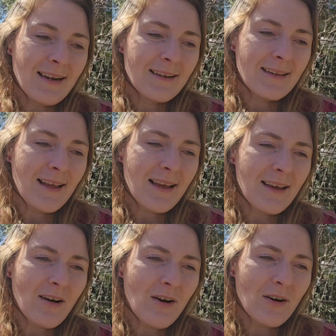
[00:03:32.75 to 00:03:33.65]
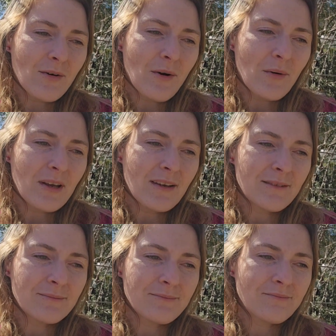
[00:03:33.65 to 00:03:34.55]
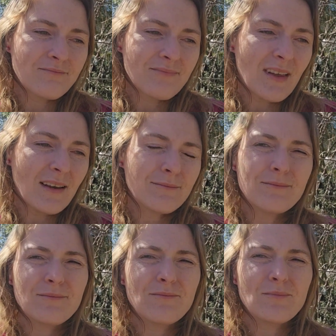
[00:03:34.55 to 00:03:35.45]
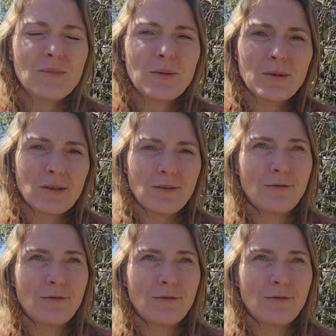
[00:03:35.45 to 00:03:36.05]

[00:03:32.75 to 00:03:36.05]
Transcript: they are growing, what do you want to call it?